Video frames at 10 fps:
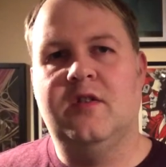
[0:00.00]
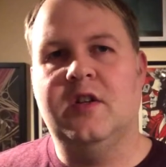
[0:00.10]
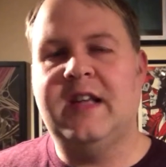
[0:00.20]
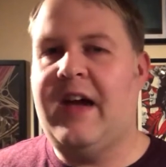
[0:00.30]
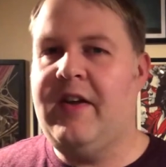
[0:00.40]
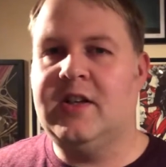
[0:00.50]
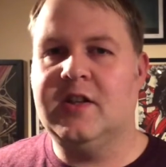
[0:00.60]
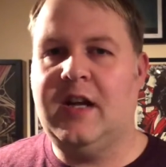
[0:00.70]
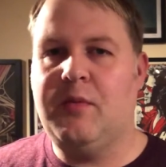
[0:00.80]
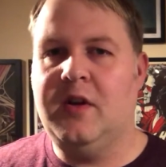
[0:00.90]
the
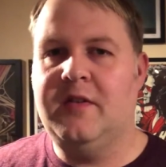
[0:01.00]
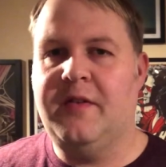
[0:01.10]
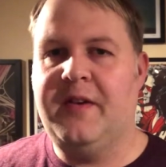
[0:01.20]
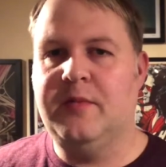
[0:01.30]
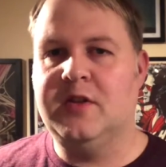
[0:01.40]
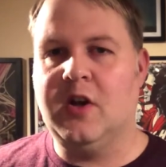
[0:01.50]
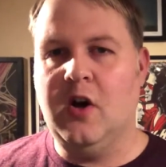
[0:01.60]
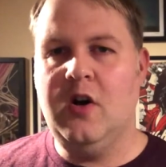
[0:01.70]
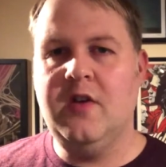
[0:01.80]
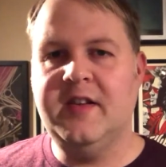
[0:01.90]
direction I wanted the film to
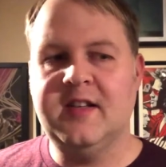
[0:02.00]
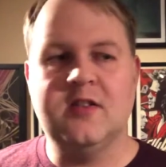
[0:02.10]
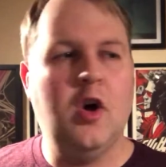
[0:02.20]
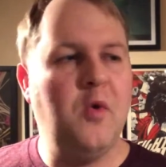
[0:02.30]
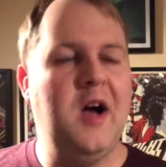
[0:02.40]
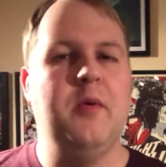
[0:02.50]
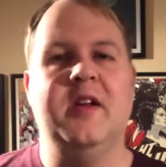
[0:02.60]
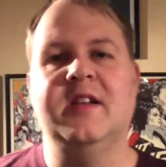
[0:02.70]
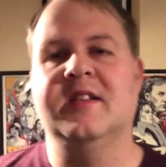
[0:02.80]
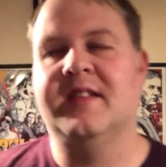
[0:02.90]
go. This is not what I
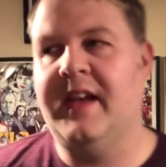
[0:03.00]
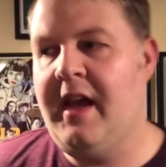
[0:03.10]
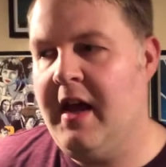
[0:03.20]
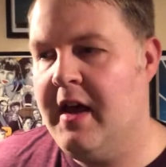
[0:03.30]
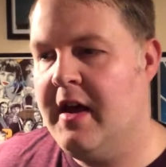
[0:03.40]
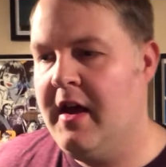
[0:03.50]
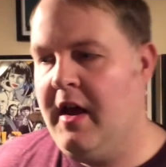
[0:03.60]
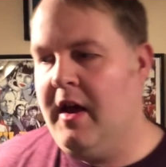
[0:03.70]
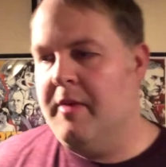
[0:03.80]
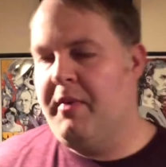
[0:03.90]
wanted to see.
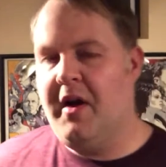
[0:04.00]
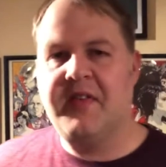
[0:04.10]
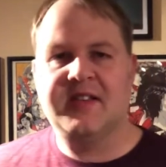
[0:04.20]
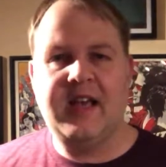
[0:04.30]
But at the